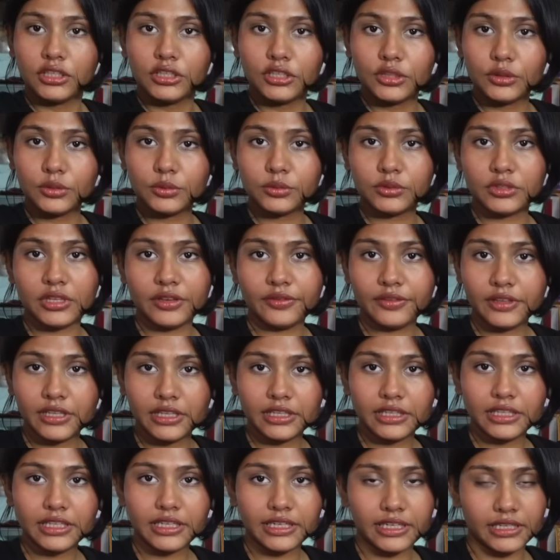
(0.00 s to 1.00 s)
You
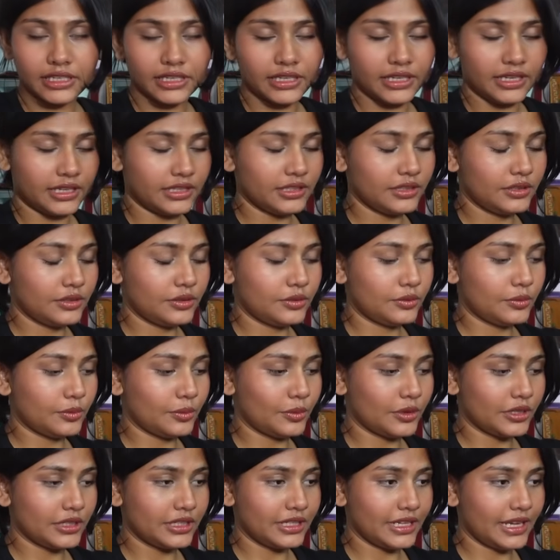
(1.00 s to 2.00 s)
definitely can guess
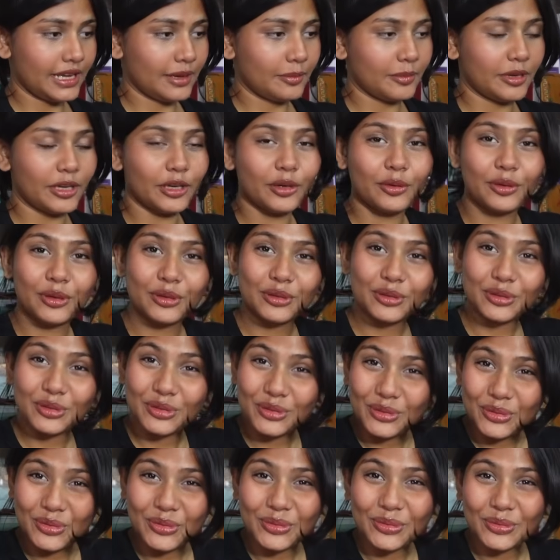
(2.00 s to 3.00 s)
what am I going to
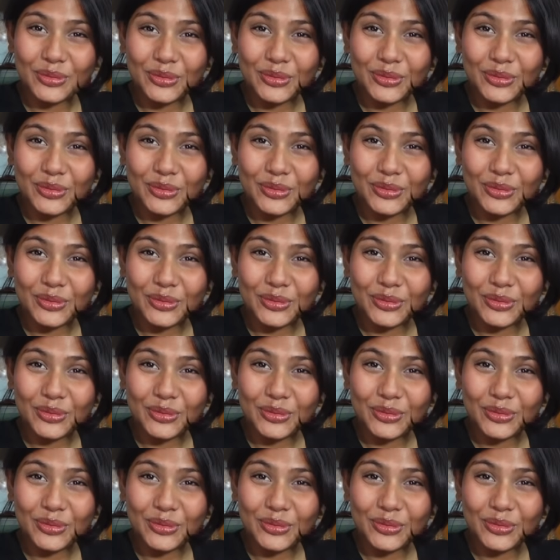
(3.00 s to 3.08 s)
do